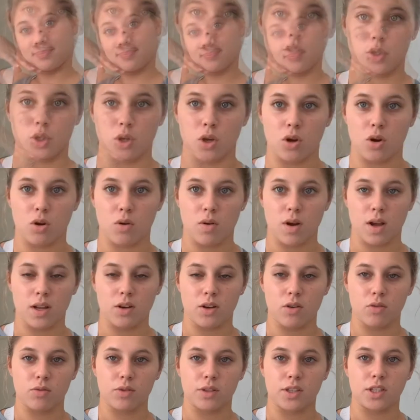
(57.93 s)
So I
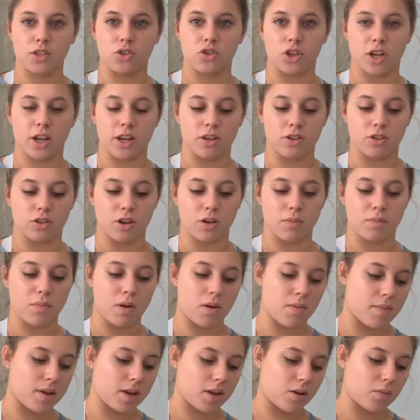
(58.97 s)
don't really change up my
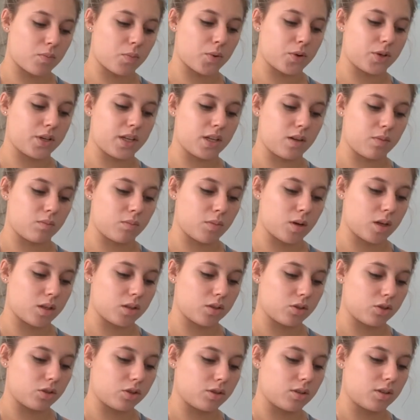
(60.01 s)
makeup routine
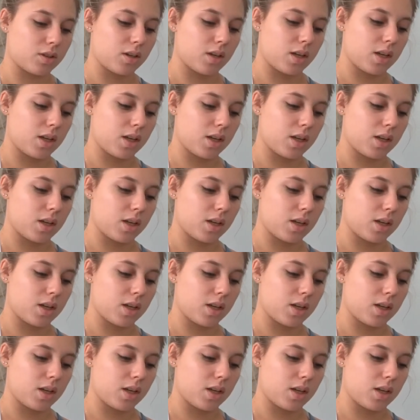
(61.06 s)
much.